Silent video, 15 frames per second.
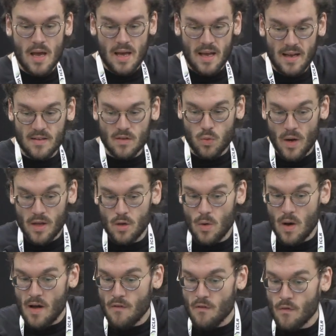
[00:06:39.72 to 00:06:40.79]
it's when you
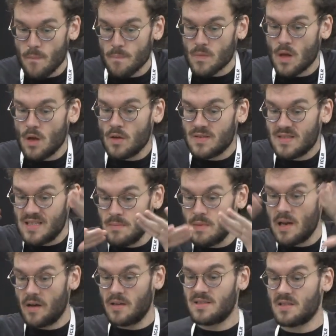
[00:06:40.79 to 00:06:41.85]
have
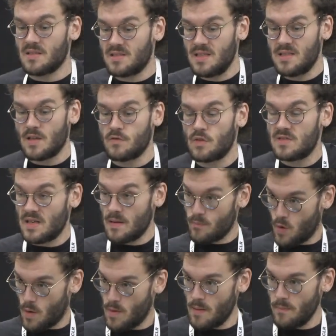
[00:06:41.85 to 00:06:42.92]
similar instances of the same
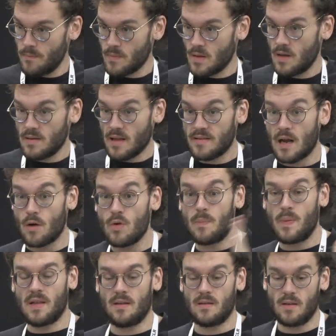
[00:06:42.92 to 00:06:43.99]
problem that are
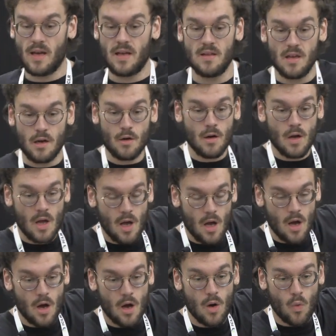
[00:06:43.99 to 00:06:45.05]
repeated. And here,
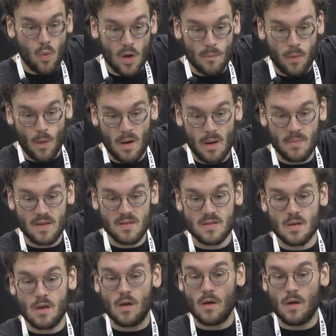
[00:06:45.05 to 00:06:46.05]
one problem is